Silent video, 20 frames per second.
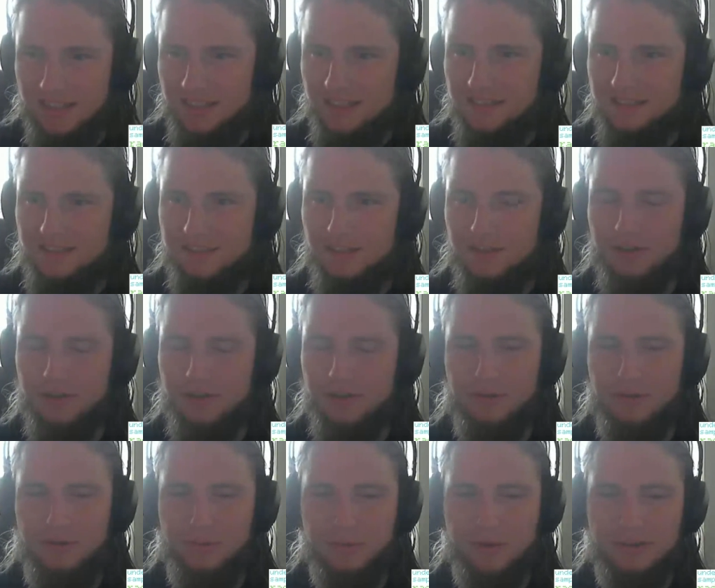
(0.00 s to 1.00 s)

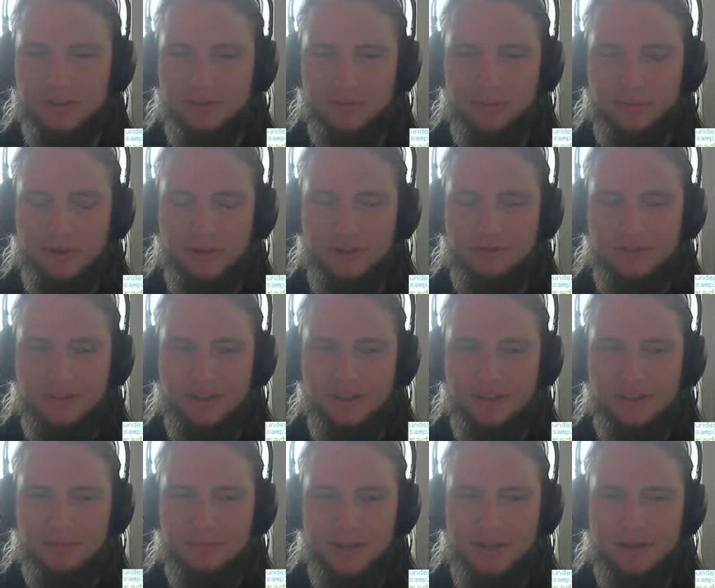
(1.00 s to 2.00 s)
So what I've done
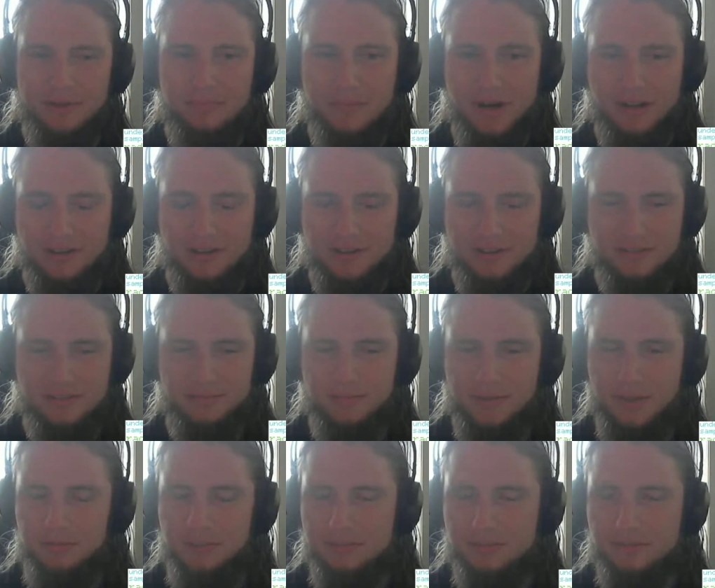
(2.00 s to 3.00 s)
in my master's,
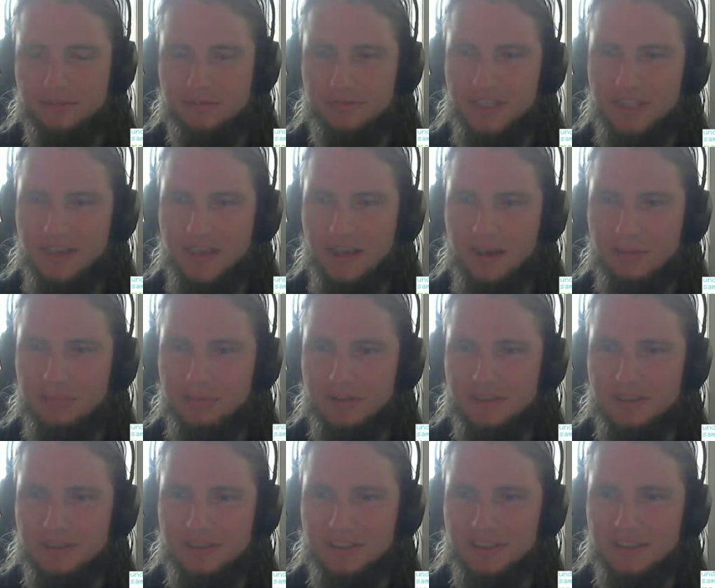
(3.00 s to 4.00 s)
maybe to recap
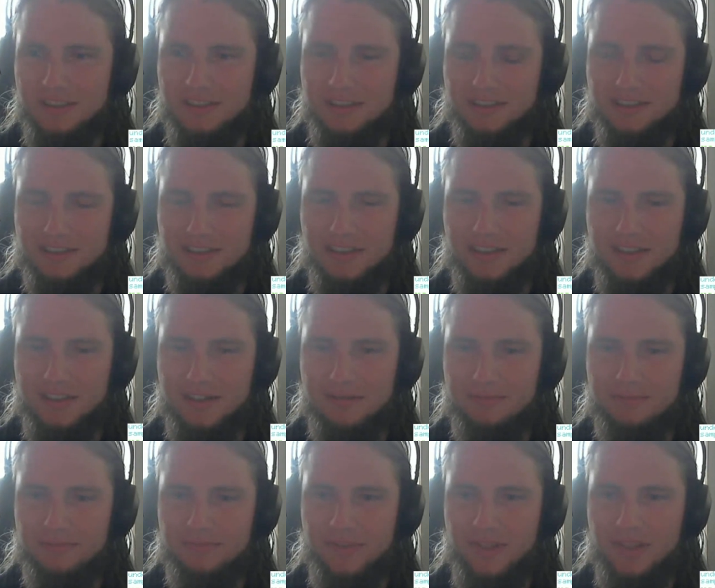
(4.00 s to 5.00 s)
it, is
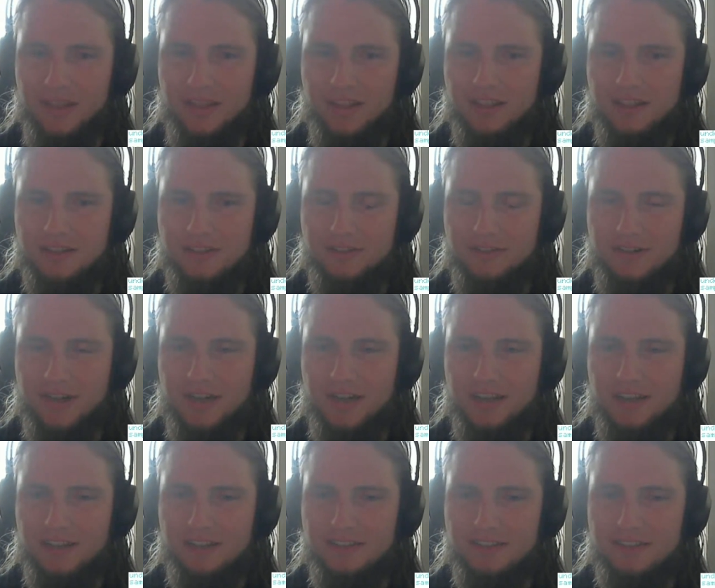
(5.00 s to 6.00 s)

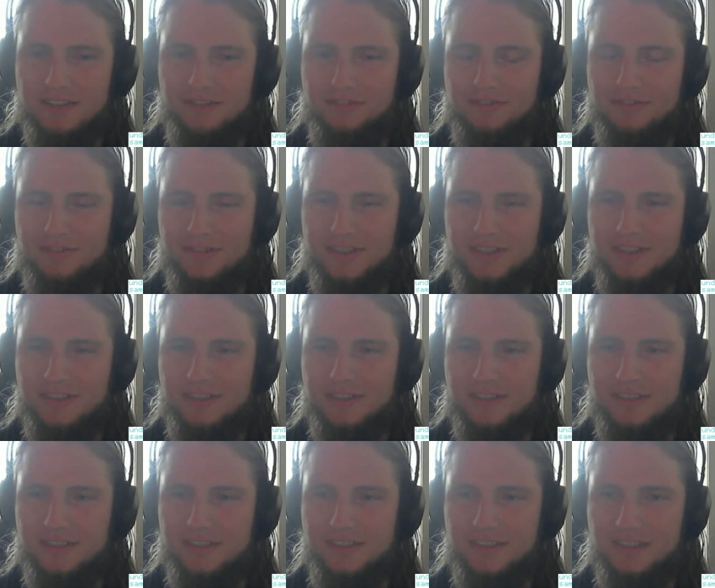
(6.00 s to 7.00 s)
try
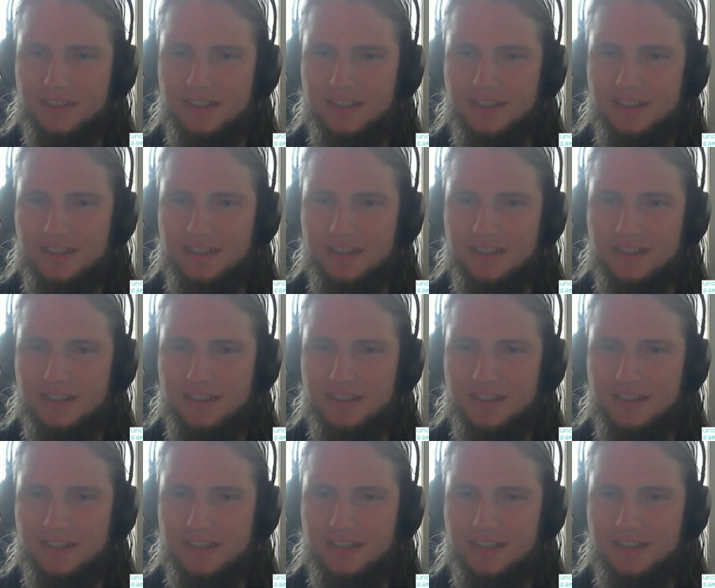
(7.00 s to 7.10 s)
different